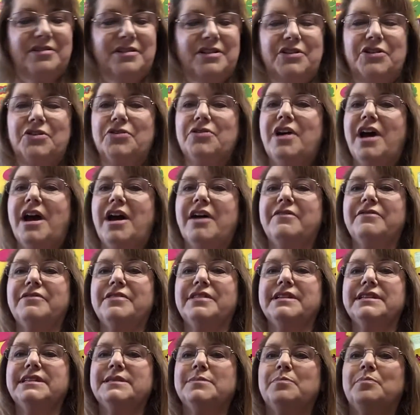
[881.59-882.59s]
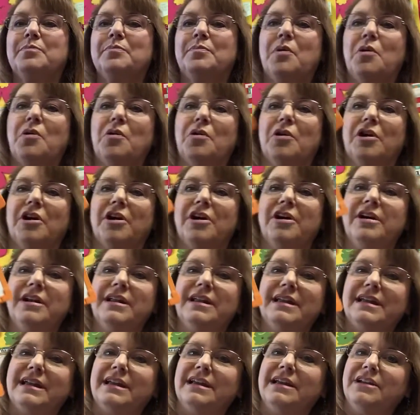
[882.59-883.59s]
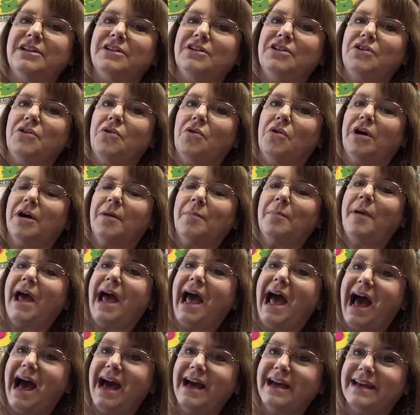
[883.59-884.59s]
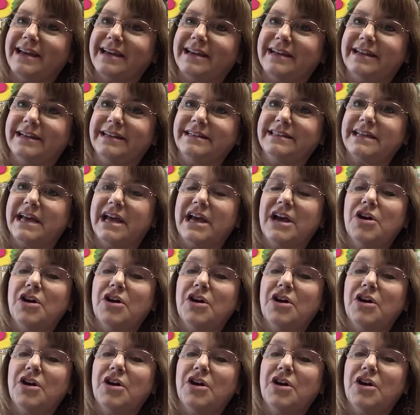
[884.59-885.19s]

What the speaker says: you have this board in your packet,